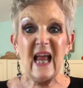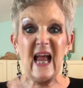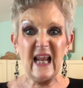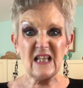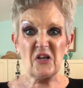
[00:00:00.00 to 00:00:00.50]

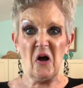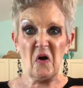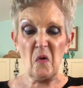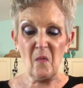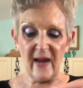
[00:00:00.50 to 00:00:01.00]
and it's all
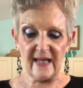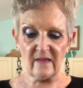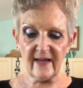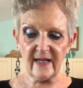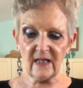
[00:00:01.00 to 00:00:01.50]

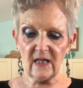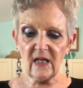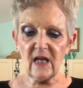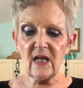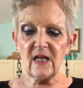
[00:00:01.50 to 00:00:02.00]
coagulated.
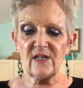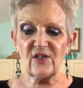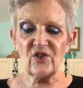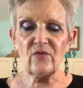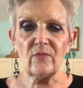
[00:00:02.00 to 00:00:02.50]

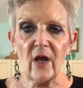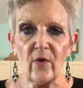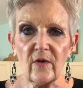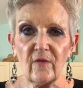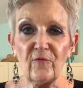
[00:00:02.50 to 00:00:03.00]
Did you know
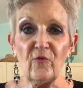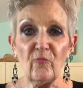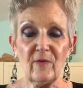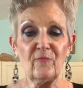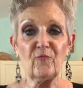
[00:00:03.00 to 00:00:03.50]
that if you've
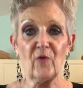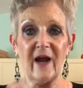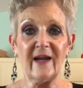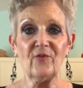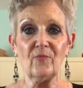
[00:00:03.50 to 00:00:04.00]
been
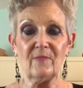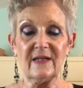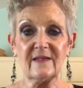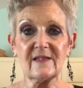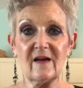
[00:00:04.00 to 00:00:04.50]
frying your
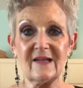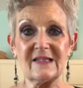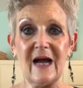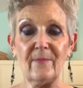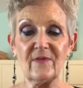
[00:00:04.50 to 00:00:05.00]
meats on
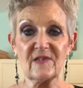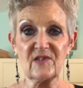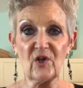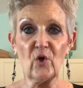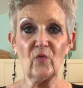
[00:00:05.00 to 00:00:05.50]
top of the
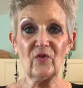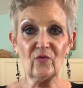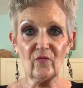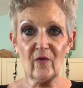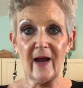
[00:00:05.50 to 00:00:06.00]
stove in your
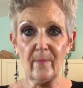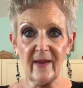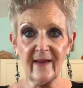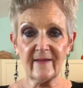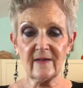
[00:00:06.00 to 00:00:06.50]
fry
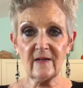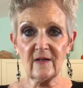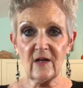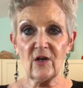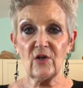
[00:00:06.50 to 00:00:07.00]
pan
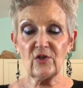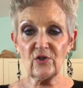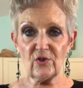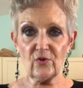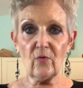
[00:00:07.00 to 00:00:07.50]
to
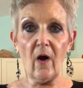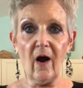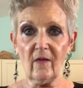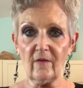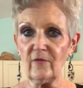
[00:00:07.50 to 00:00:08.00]
do
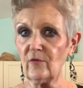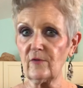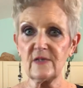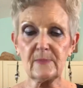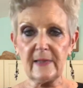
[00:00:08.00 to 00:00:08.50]
all of your
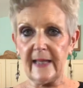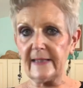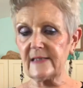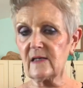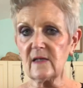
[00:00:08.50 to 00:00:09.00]
spaghetti
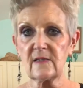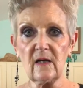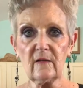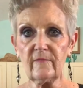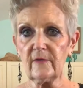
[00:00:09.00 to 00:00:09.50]
sauce,
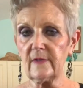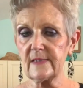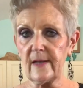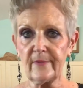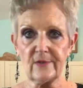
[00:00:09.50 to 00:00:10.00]
taco filling,
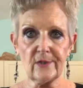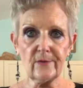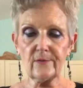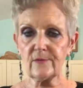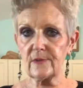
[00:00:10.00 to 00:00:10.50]
sloppy
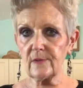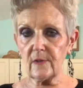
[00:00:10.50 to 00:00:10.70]
joes,